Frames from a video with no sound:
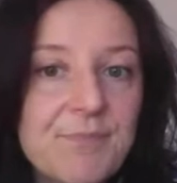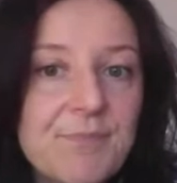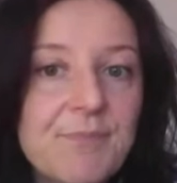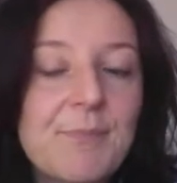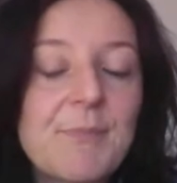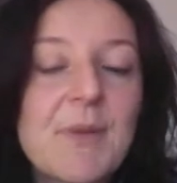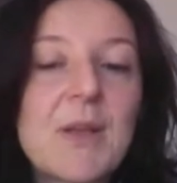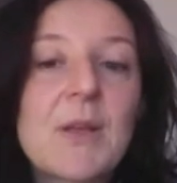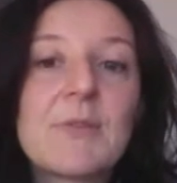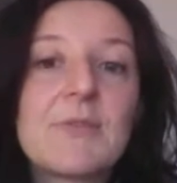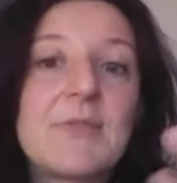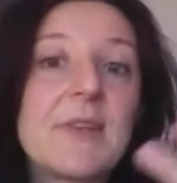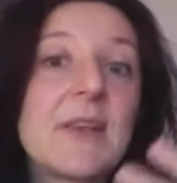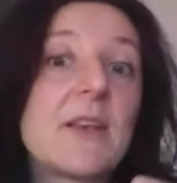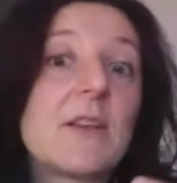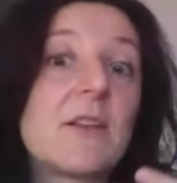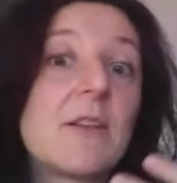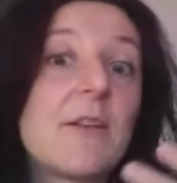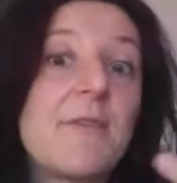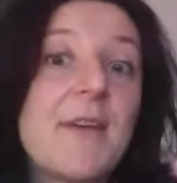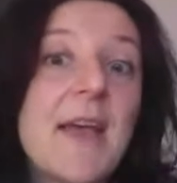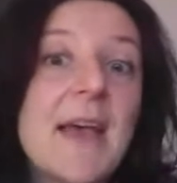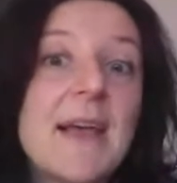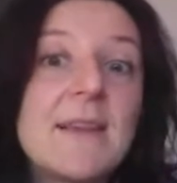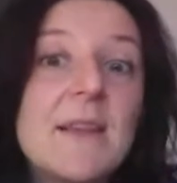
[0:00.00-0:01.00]
because singular
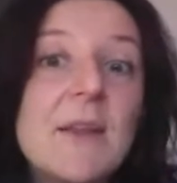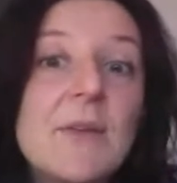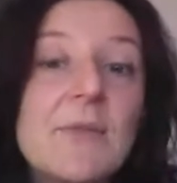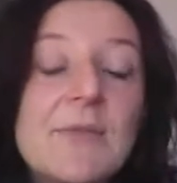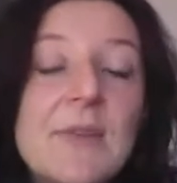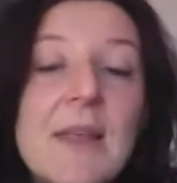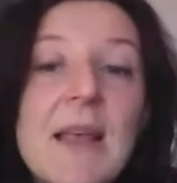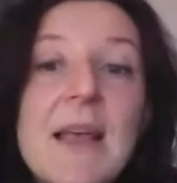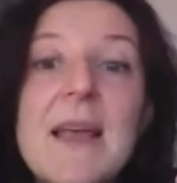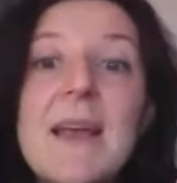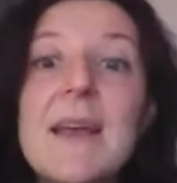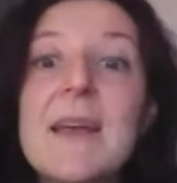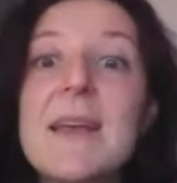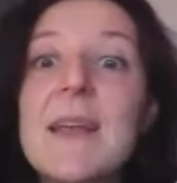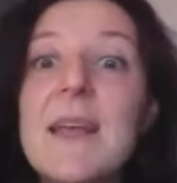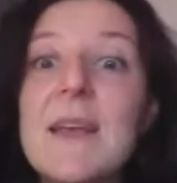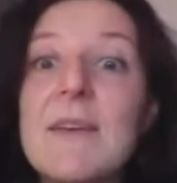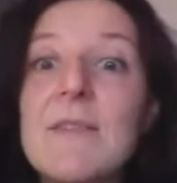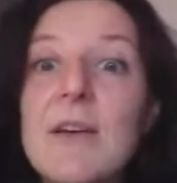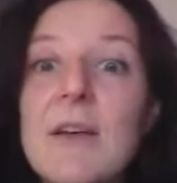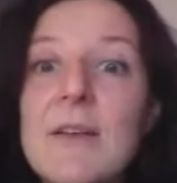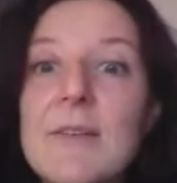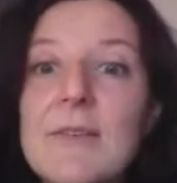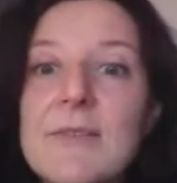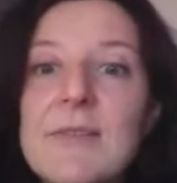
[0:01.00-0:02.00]
values give
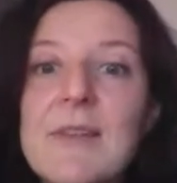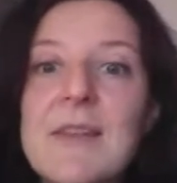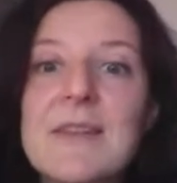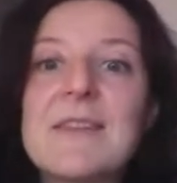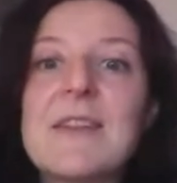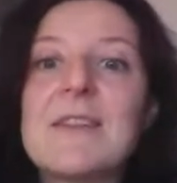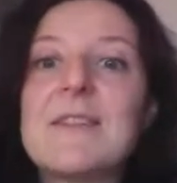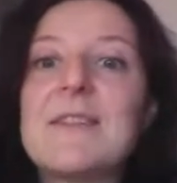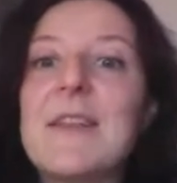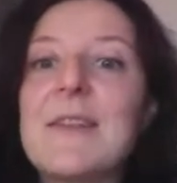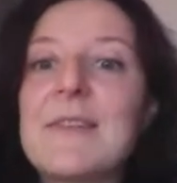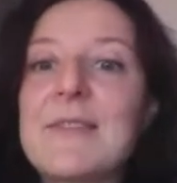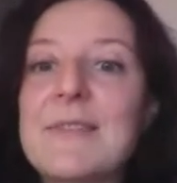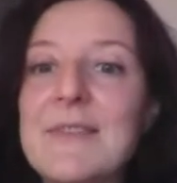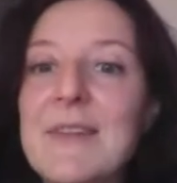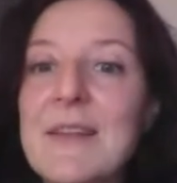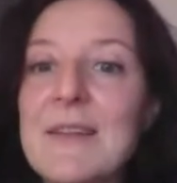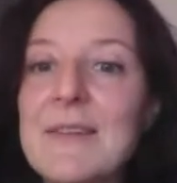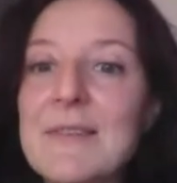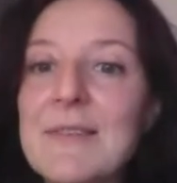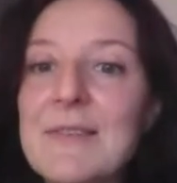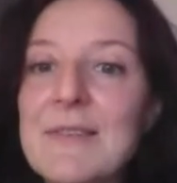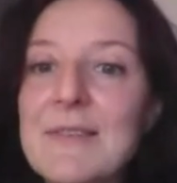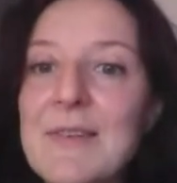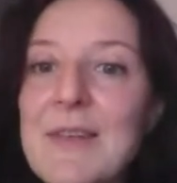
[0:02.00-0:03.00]
us the
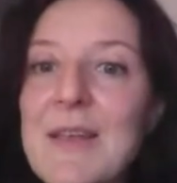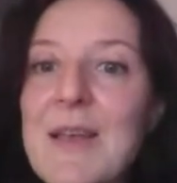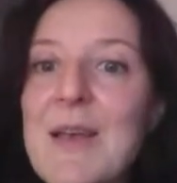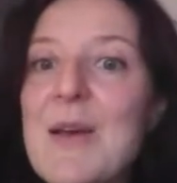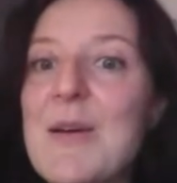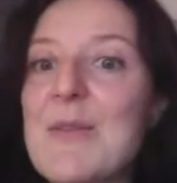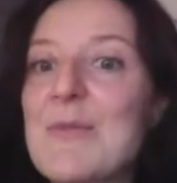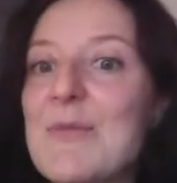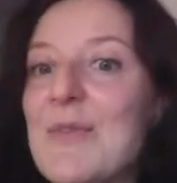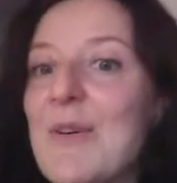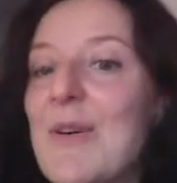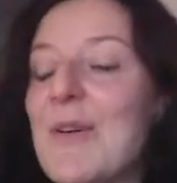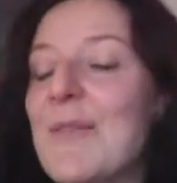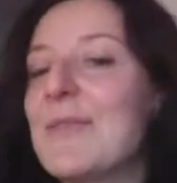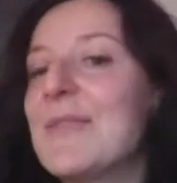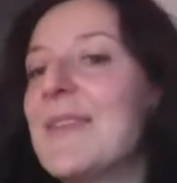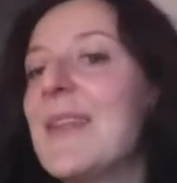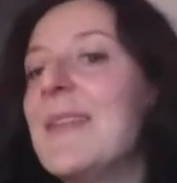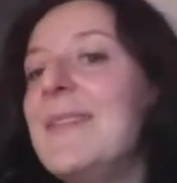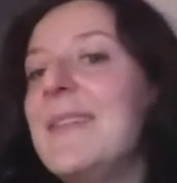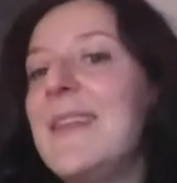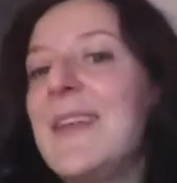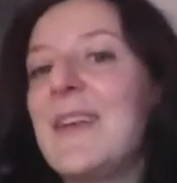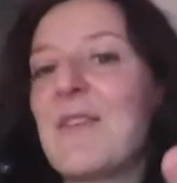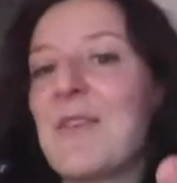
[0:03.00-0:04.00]
distance from the
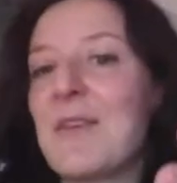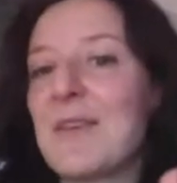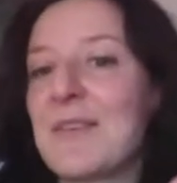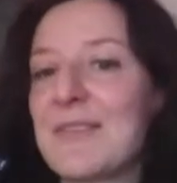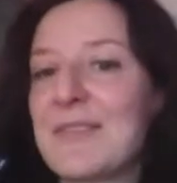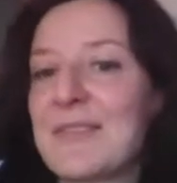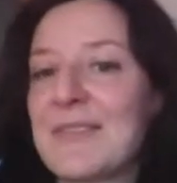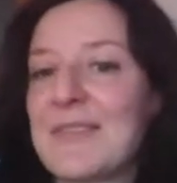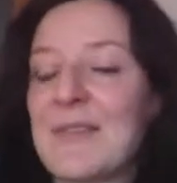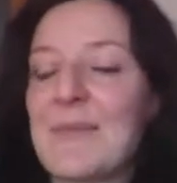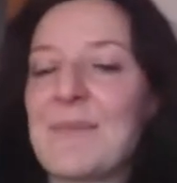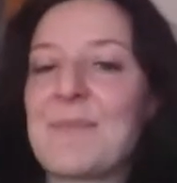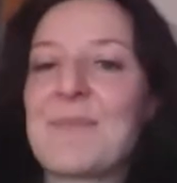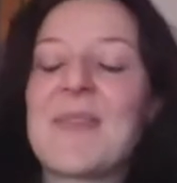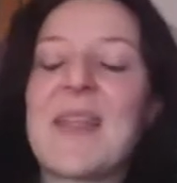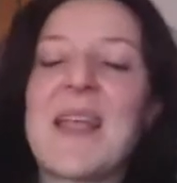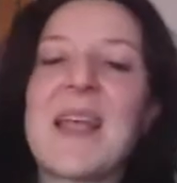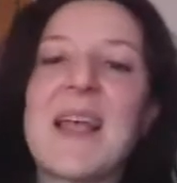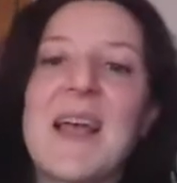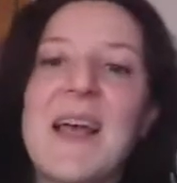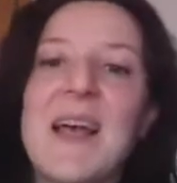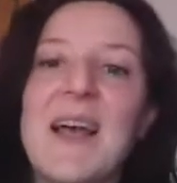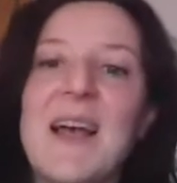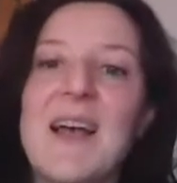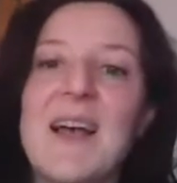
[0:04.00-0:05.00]
nearest
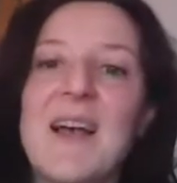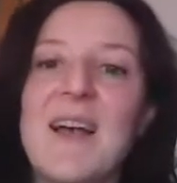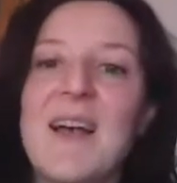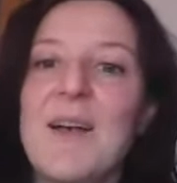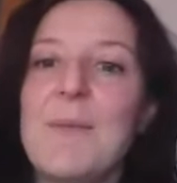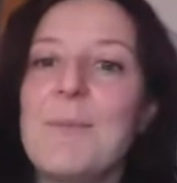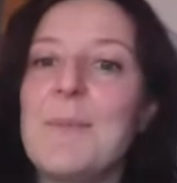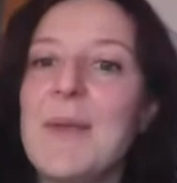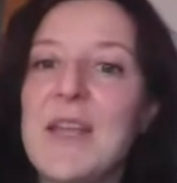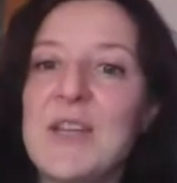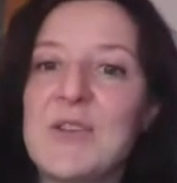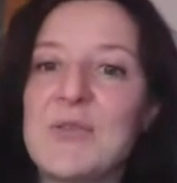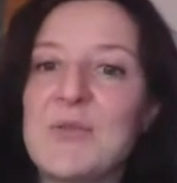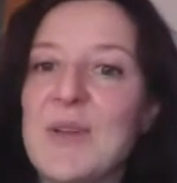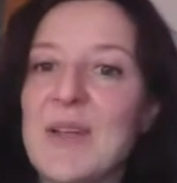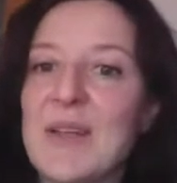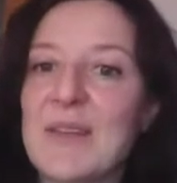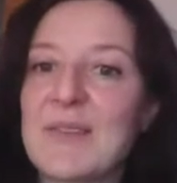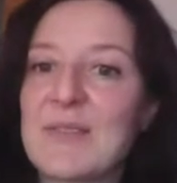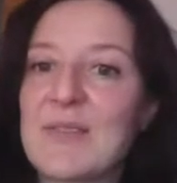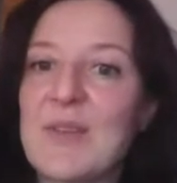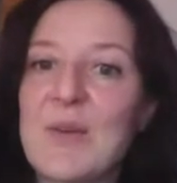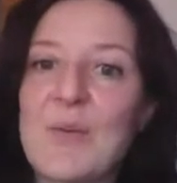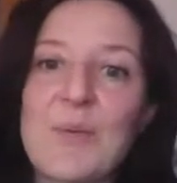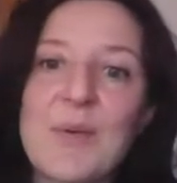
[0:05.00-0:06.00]

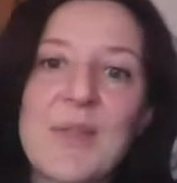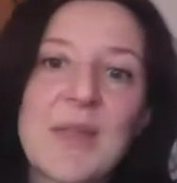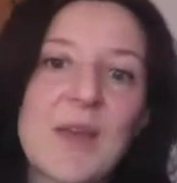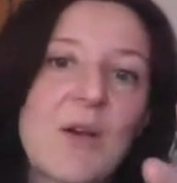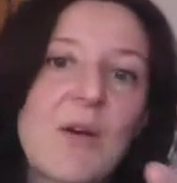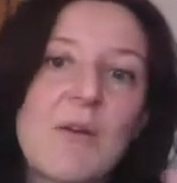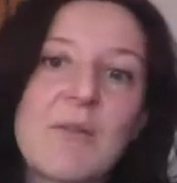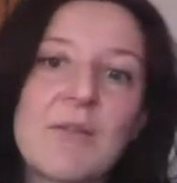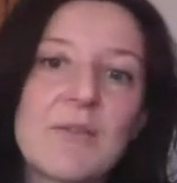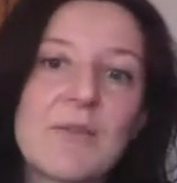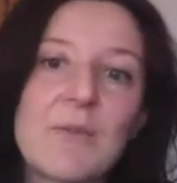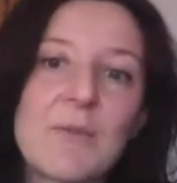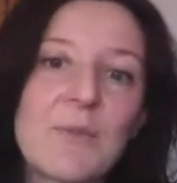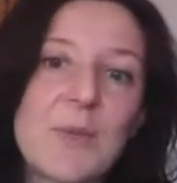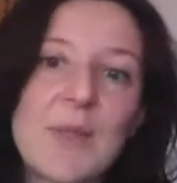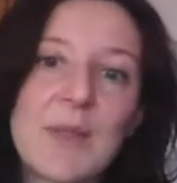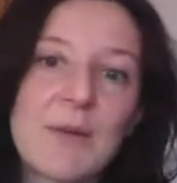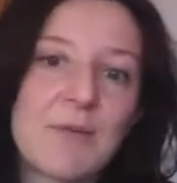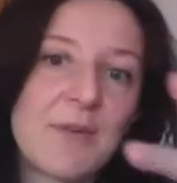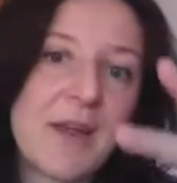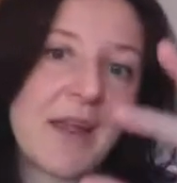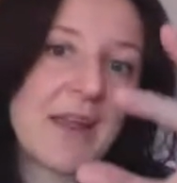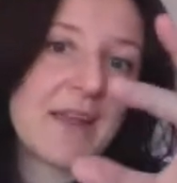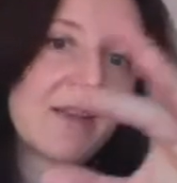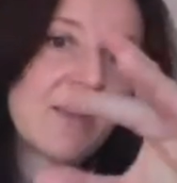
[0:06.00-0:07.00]
matrix with a
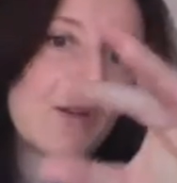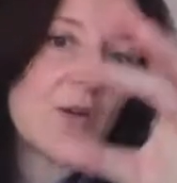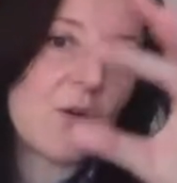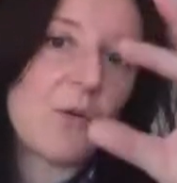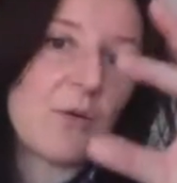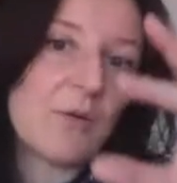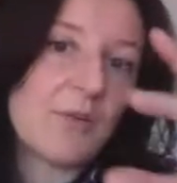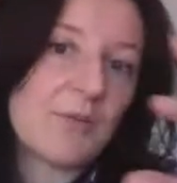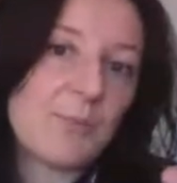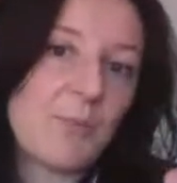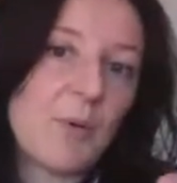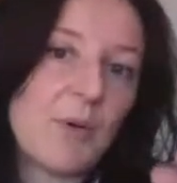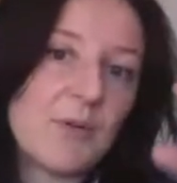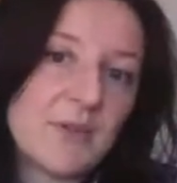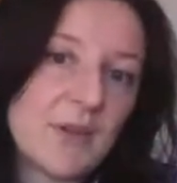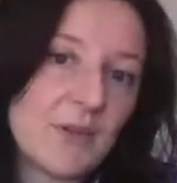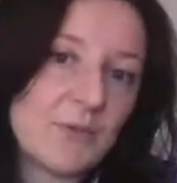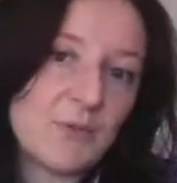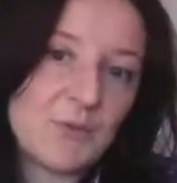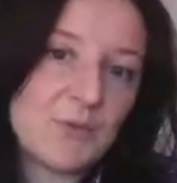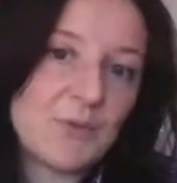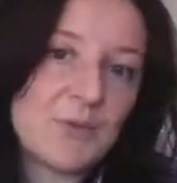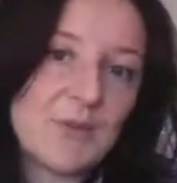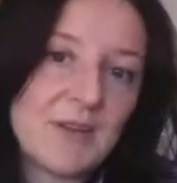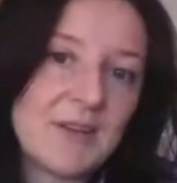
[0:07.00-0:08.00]
rank corresponding
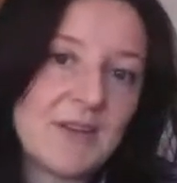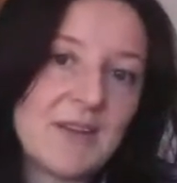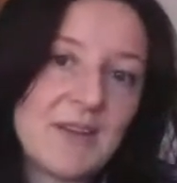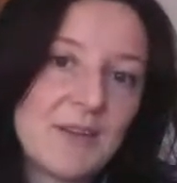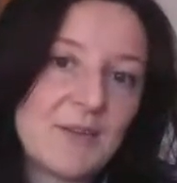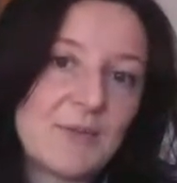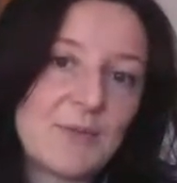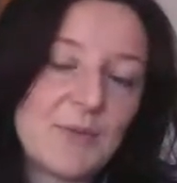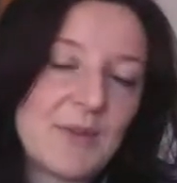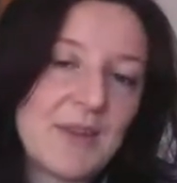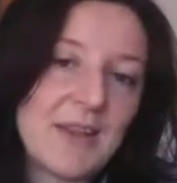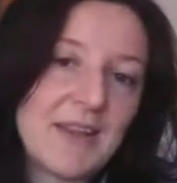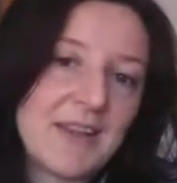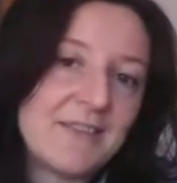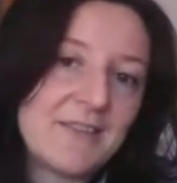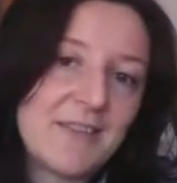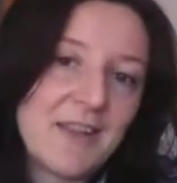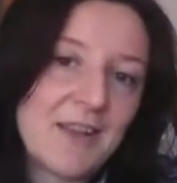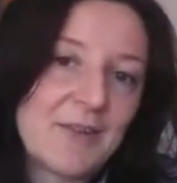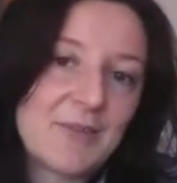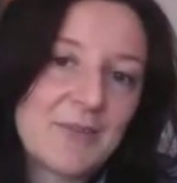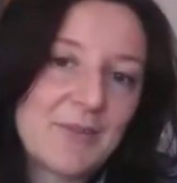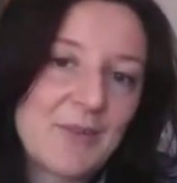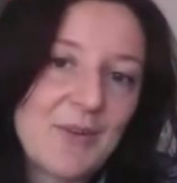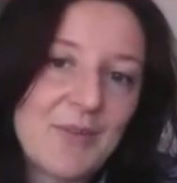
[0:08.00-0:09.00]
to the
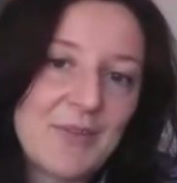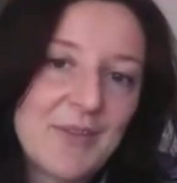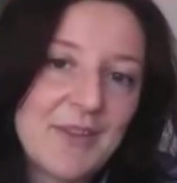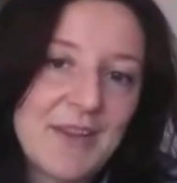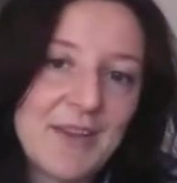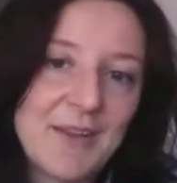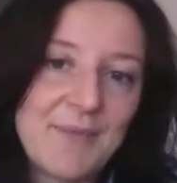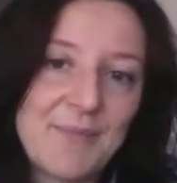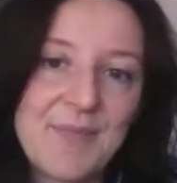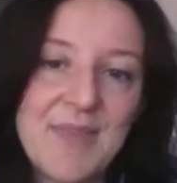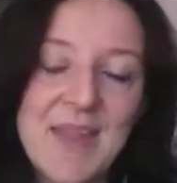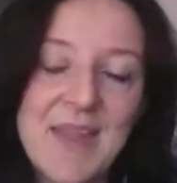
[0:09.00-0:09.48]
index of the